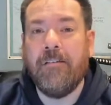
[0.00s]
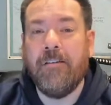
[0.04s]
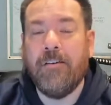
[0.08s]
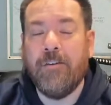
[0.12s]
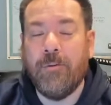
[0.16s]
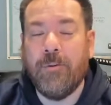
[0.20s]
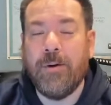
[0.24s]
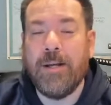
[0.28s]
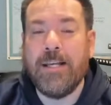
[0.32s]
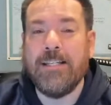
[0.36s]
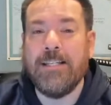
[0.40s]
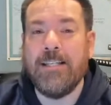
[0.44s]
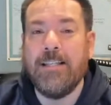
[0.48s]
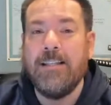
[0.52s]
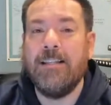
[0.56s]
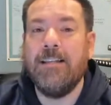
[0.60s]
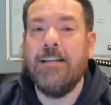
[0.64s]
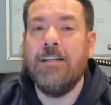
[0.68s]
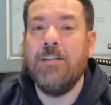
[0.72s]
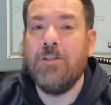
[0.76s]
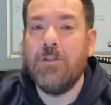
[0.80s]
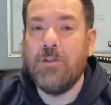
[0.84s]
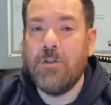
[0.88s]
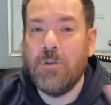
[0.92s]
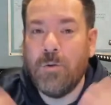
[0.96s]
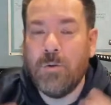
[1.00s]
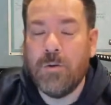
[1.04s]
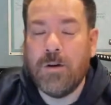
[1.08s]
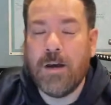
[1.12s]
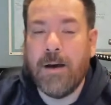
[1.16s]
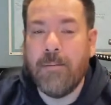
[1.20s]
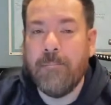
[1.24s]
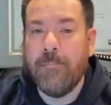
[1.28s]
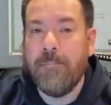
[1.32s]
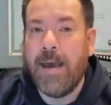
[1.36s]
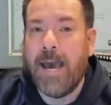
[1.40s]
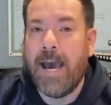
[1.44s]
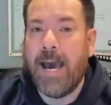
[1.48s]
reason to
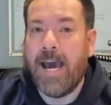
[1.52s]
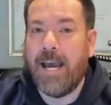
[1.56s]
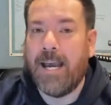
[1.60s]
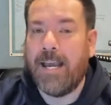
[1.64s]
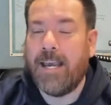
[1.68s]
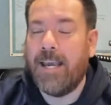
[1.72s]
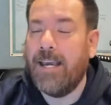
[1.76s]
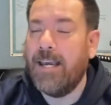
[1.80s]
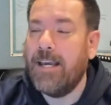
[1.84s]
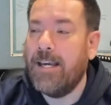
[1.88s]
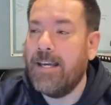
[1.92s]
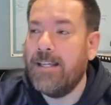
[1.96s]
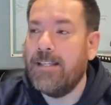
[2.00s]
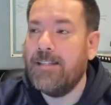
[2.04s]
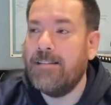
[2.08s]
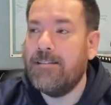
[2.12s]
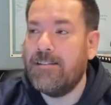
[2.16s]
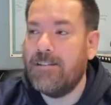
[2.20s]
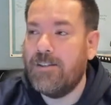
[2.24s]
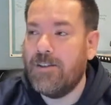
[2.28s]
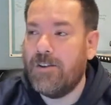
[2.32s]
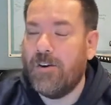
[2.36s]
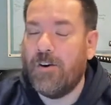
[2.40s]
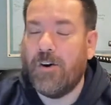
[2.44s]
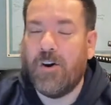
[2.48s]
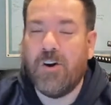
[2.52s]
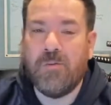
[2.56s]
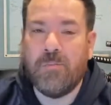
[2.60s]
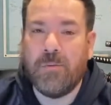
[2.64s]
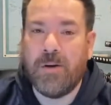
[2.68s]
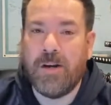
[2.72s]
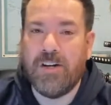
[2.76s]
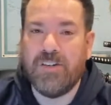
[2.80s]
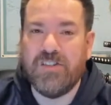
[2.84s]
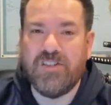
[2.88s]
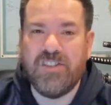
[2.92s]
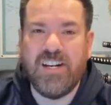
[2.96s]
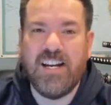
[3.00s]
come back to your home
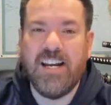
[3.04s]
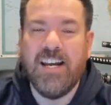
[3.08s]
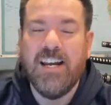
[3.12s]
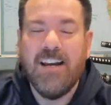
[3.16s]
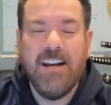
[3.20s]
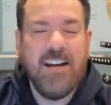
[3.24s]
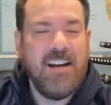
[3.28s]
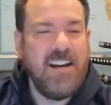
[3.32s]
country.